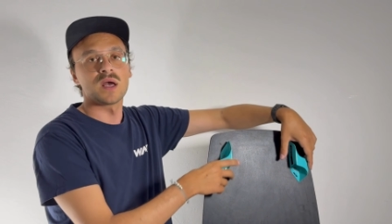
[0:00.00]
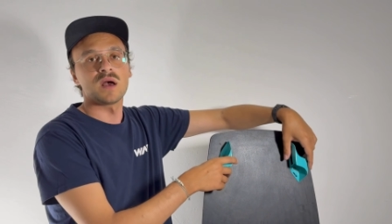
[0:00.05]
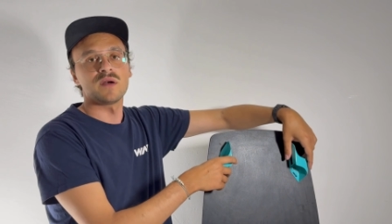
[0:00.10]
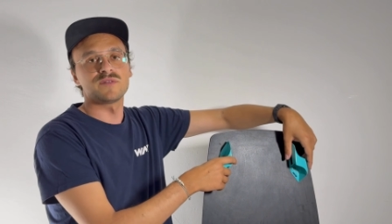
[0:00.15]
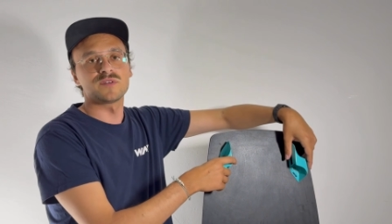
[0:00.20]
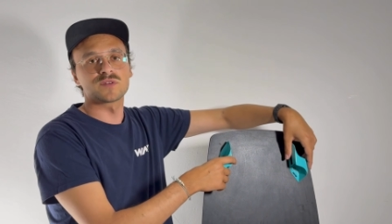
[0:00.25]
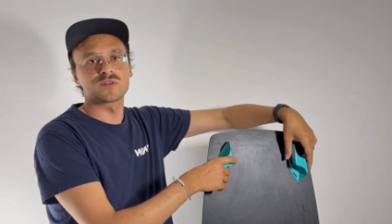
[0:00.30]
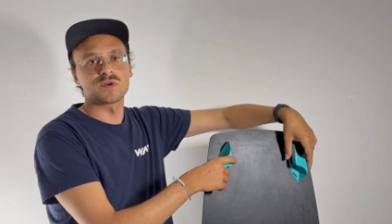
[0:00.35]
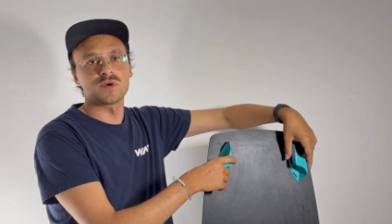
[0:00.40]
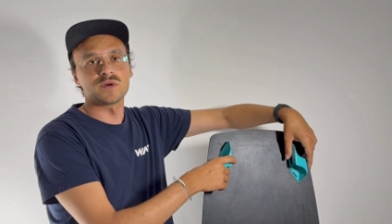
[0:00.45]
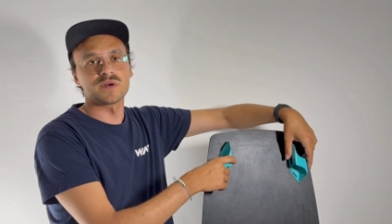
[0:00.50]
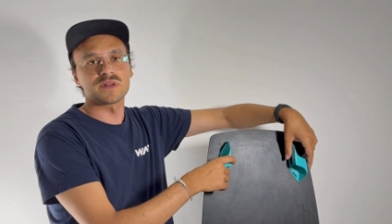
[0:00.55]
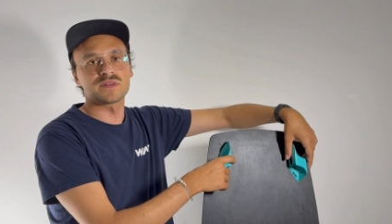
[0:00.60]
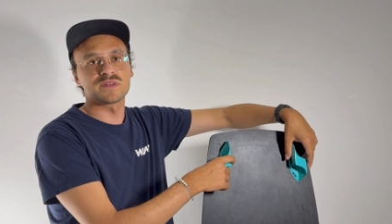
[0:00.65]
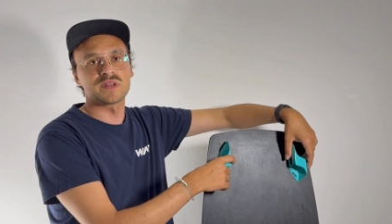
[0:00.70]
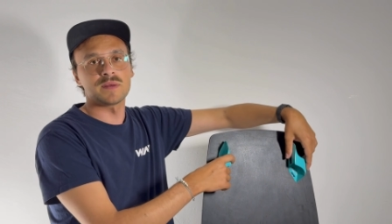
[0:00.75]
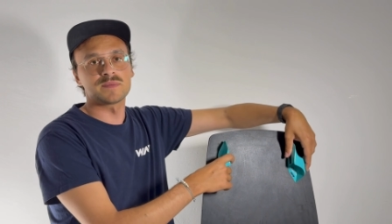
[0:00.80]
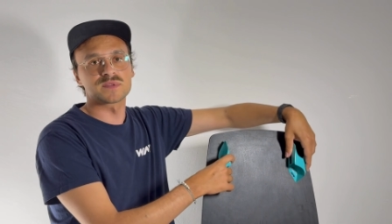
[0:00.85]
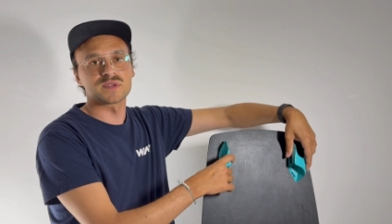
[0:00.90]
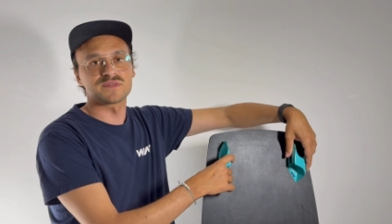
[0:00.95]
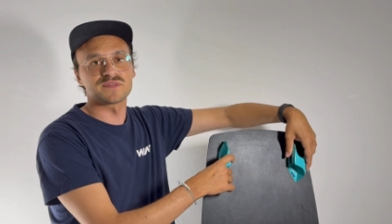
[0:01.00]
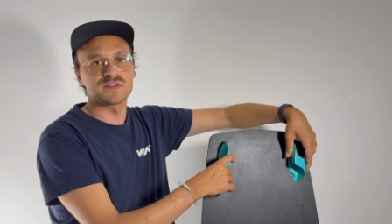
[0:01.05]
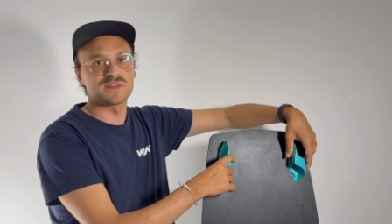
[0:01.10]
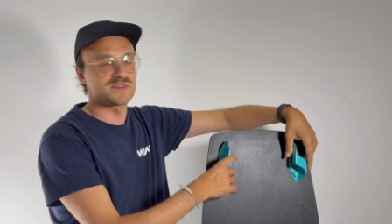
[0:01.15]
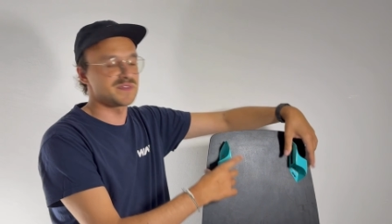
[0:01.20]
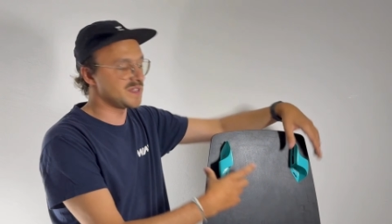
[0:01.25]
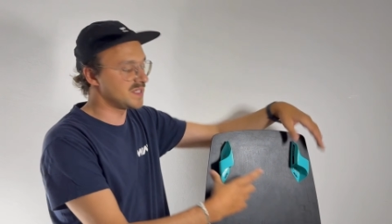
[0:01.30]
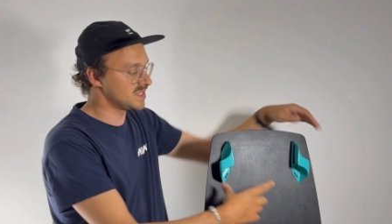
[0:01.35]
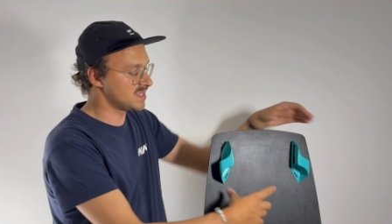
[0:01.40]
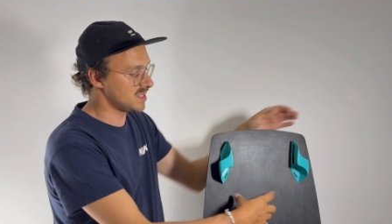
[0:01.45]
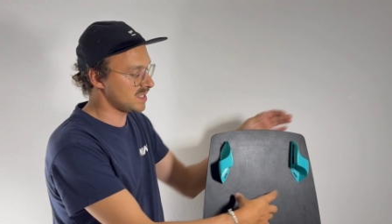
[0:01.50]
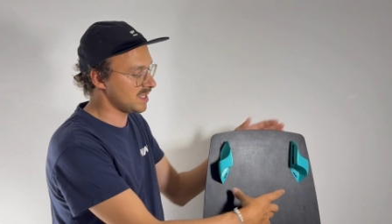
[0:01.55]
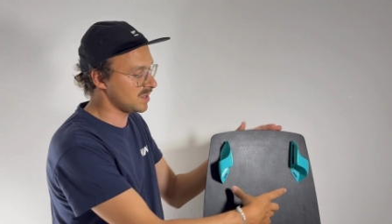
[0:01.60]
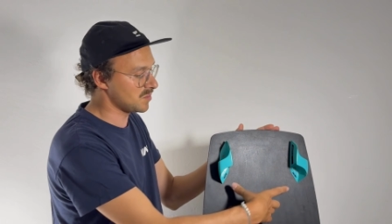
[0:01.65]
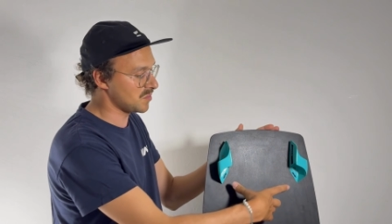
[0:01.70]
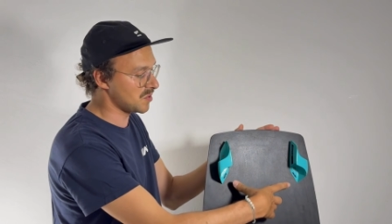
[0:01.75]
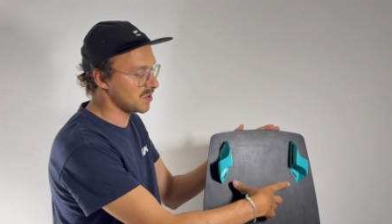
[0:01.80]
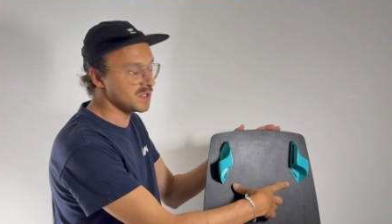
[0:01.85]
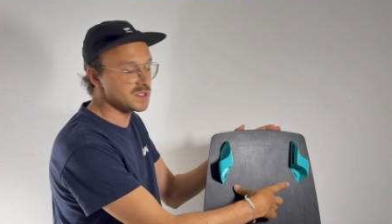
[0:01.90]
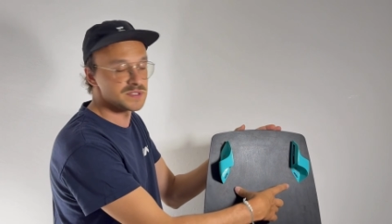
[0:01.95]
If you turn the tips of the fins
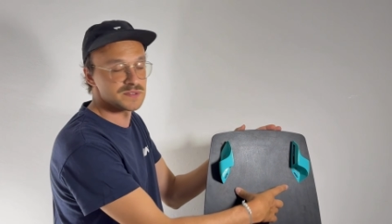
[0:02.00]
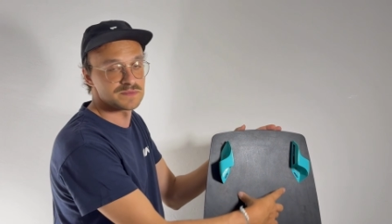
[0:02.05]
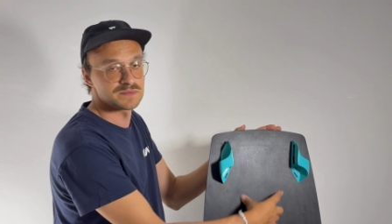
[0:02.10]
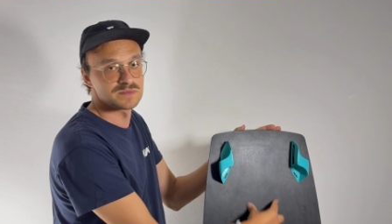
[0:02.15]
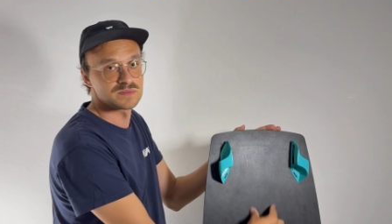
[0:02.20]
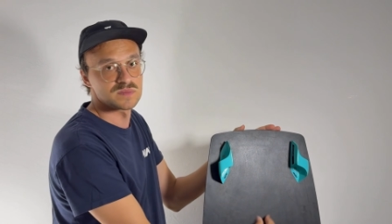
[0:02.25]
inwards,